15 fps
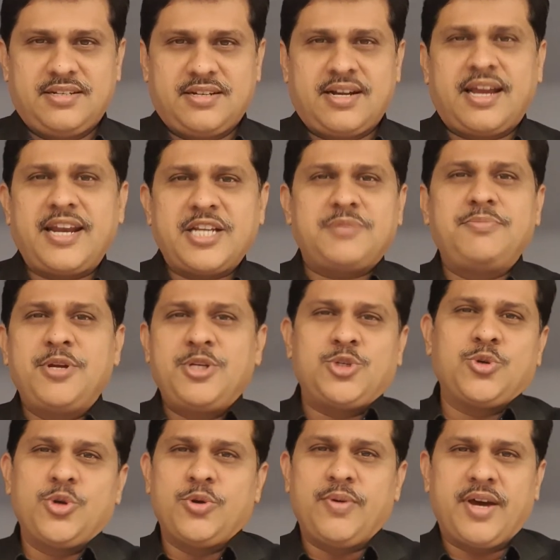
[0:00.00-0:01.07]
connect me
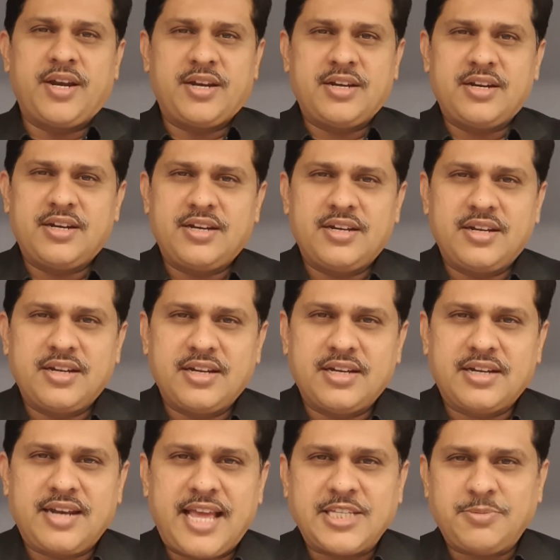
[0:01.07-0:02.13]
to your
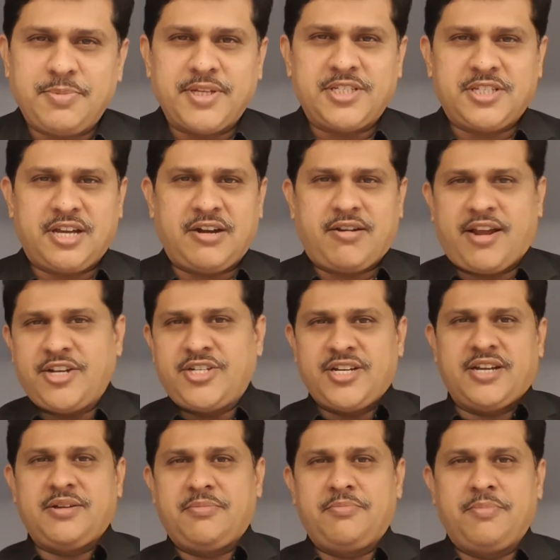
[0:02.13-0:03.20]
classmates and write
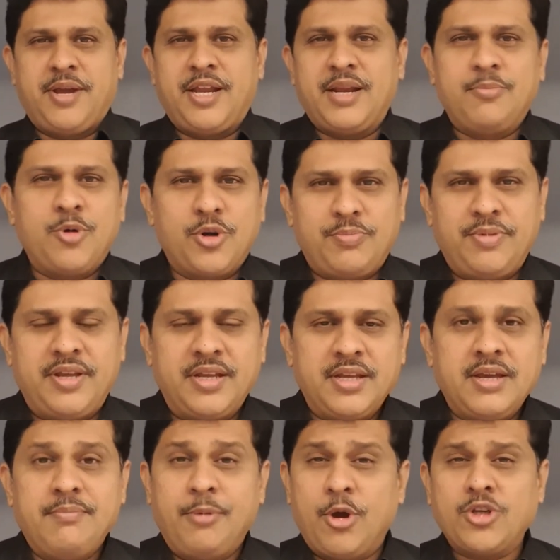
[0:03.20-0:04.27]
a mail about me?
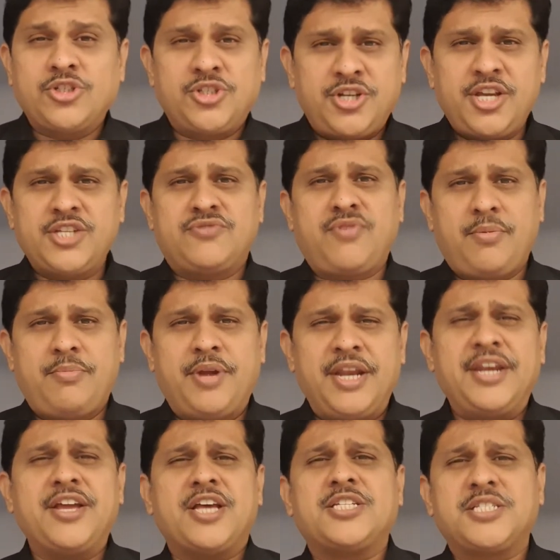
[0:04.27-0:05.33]
Because she is from
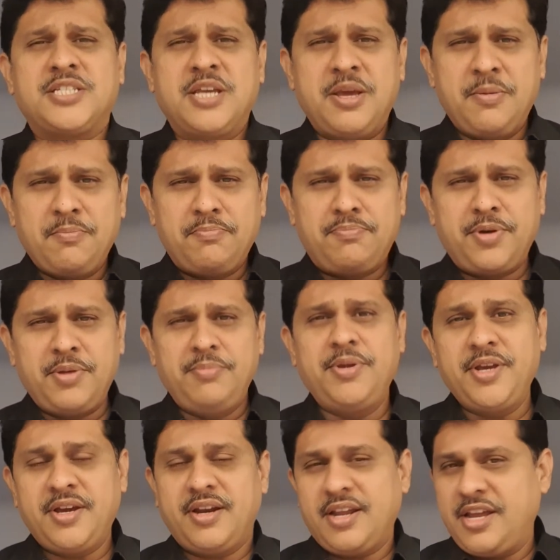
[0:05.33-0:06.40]
India's
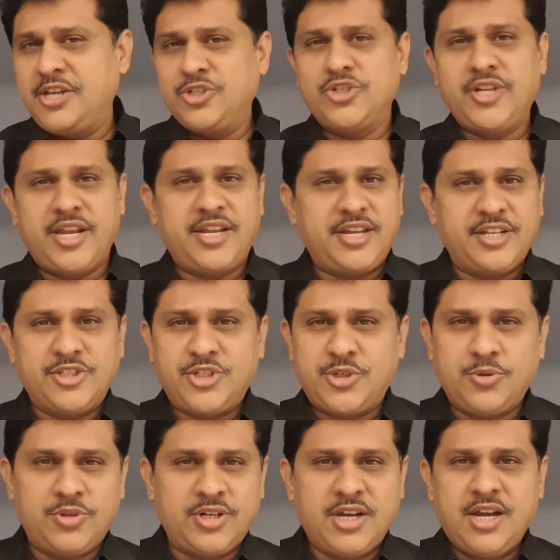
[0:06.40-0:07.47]
premier engineering
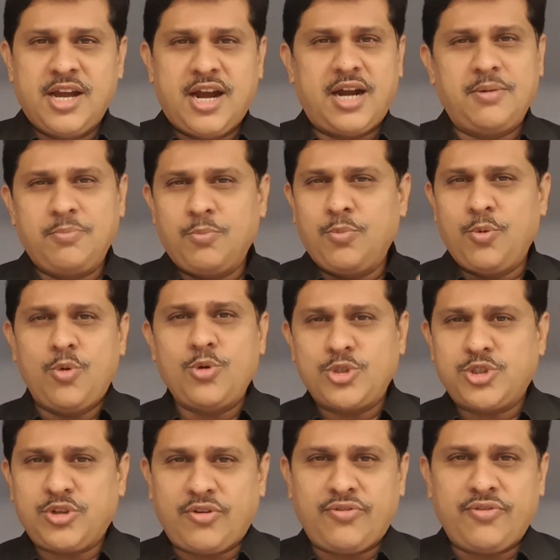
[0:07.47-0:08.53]
institute, and
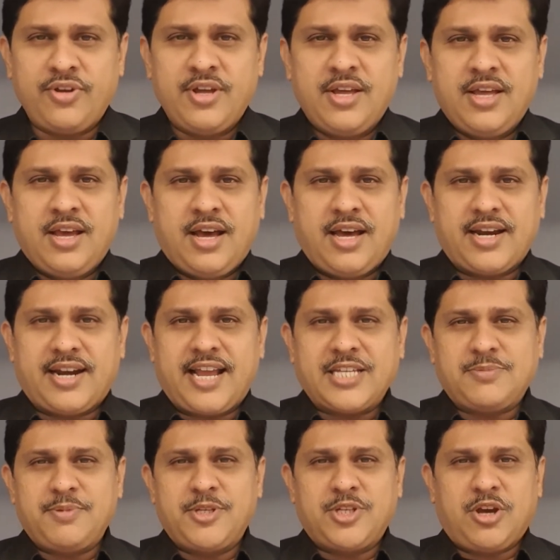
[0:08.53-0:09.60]
most of her
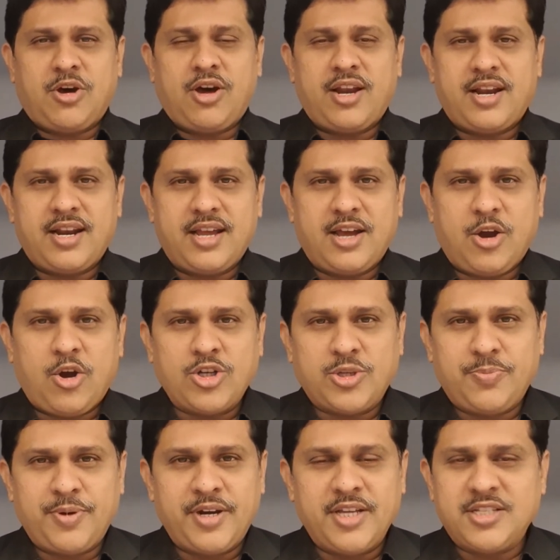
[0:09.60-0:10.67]
classmates are
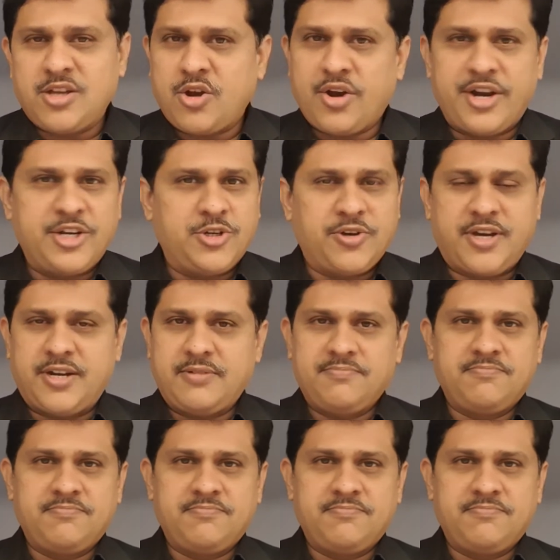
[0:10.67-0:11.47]
entrepreneurs according to her.